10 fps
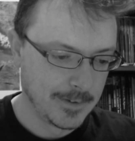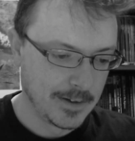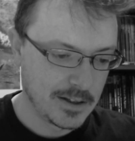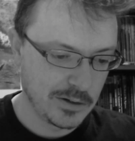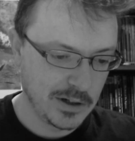
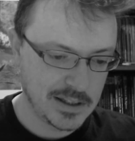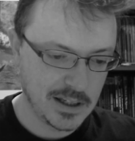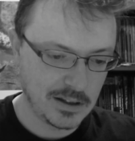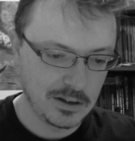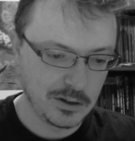So it's
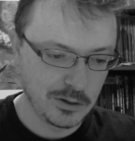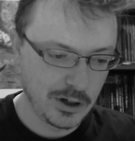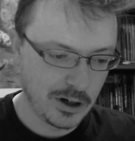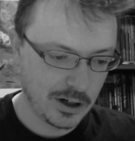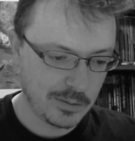set in New
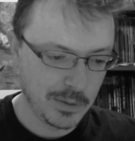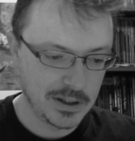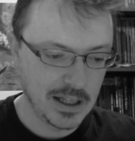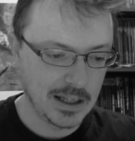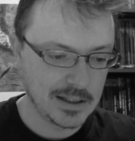York, but
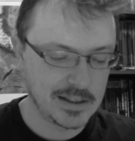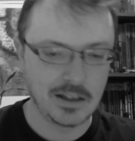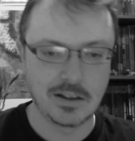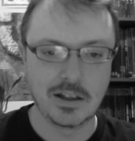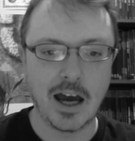then
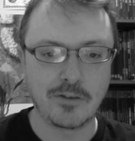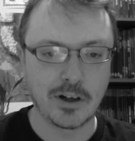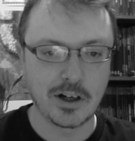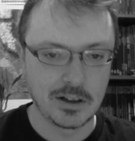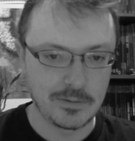set in
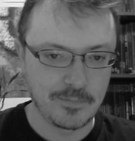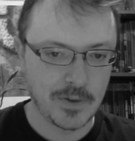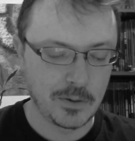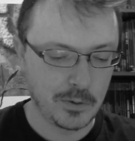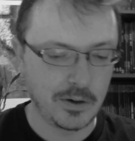Africa,
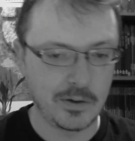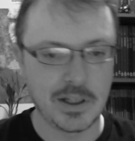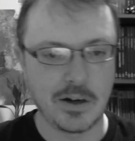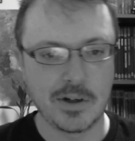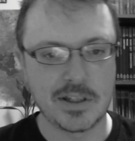where
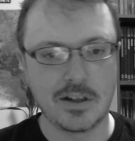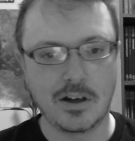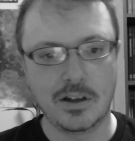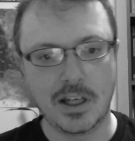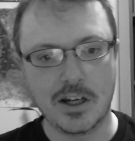there is a
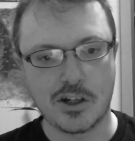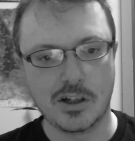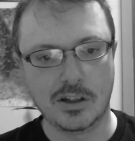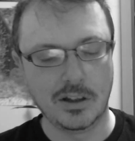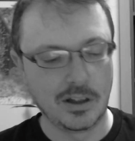
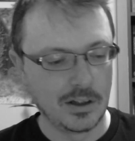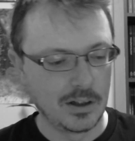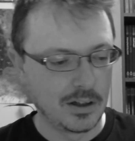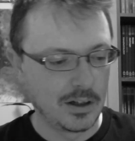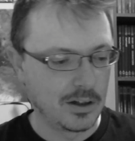nation,
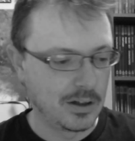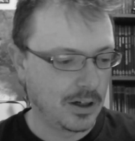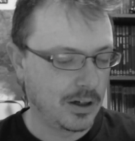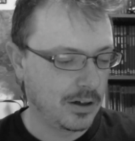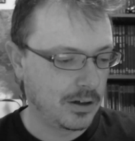
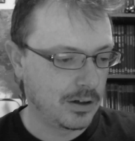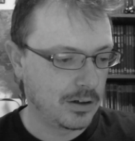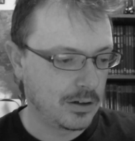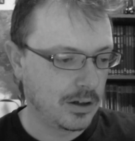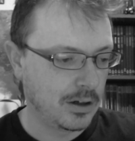
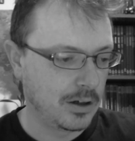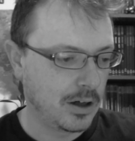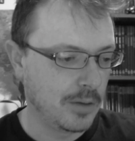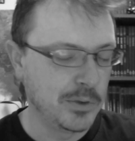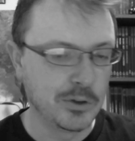
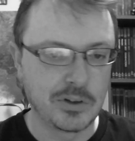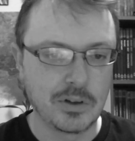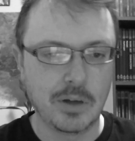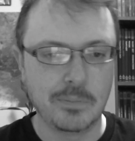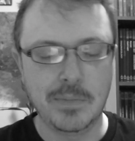a
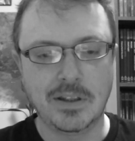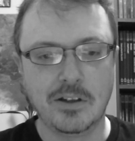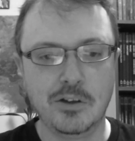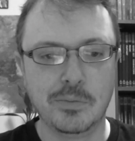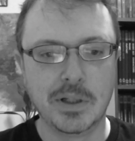
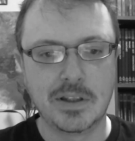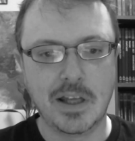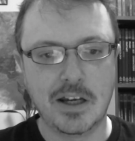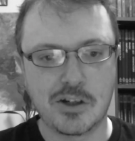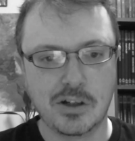meta-human
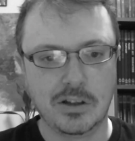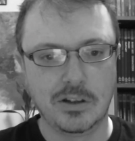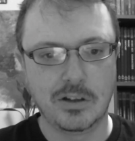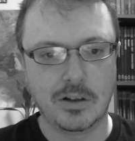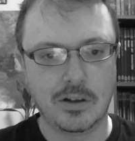nation
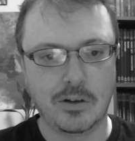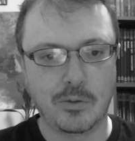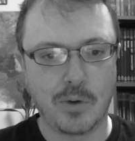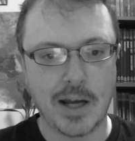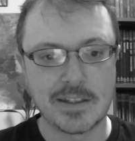
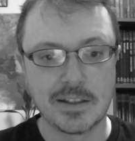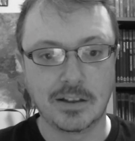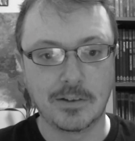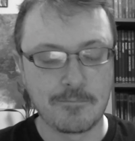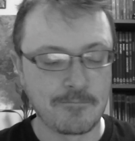rising,